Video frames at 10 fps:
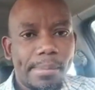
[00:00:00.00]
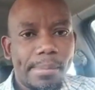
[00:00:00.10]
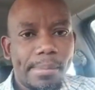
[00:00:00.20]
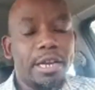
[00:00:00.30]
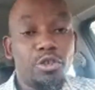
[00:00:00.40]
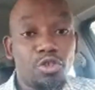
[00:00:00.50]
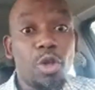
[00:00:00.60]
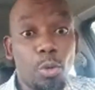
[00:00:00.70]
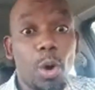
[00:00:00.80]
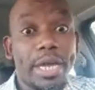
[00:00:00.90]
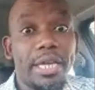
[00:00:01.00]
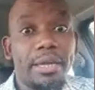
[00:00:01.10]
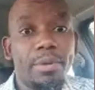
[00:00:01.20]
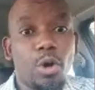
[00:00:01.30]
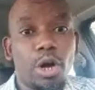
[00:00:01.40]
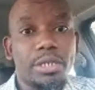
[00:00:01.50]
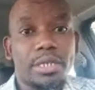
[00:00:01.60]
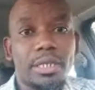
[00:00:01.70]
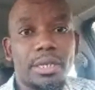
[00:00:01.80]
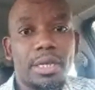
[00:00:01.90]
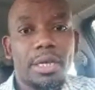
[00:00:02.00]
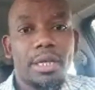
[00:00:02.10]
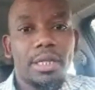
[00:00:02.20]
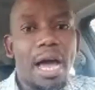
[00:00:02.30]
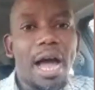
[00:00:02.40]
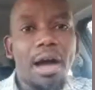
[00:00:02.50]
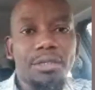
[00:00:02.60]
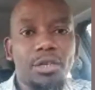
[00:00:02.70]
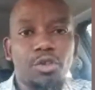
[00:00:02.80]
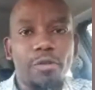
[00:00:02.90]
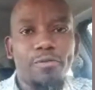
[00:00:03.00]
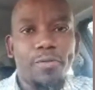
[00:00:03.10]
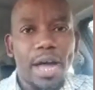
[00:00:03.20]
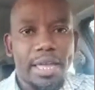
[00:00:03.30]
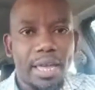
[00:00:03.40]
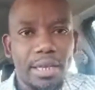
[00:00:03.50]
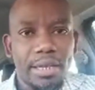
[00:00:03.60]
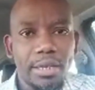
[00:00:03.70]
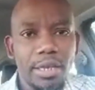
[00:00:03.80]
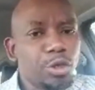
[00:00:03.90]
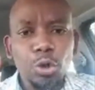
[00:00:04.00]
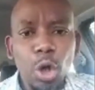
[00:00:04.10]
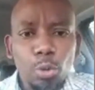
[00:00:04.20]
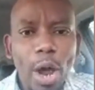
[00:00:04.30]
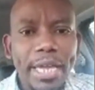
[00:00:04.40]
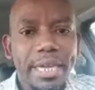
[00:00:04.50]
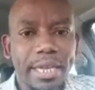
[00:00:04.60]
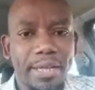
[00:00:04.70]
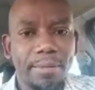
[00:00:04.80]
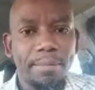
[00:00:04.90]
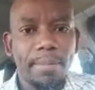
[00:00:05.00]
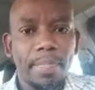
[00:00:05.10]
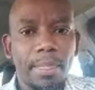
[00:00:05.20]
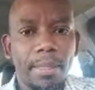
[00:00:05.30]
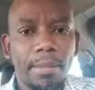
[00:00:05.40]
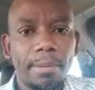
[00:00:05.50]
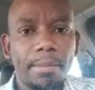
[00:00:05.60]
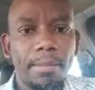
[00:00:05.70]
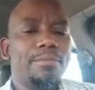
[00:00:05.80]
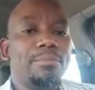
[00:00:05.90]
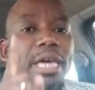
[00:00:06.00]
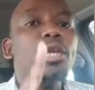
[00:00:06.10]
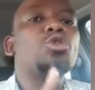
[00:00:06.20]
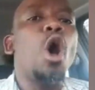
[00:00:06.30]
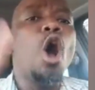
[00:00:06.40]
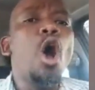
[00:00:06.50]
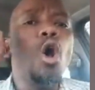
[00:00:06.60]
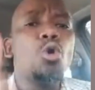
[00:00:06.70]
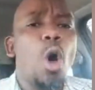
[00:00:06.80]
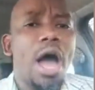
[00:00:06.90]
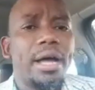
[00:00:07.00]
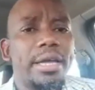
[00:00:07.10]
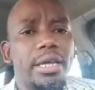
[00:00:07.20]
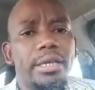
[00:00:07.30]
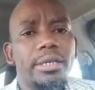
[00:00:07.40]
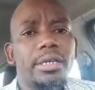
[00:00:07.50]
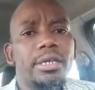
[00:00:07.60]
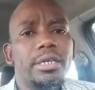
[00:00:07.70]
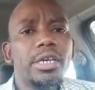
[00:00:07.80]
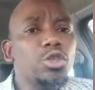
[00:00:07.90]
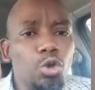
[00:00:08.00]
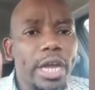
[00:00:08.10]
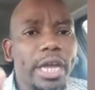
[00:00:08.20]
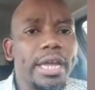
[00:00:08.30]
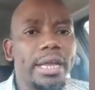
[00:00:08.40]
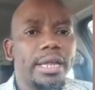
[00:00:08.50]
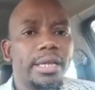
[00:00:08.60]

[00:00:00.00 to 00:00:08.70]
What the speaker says: and it's not working because their house is on fire. It's not working. Miritolwa itsugile,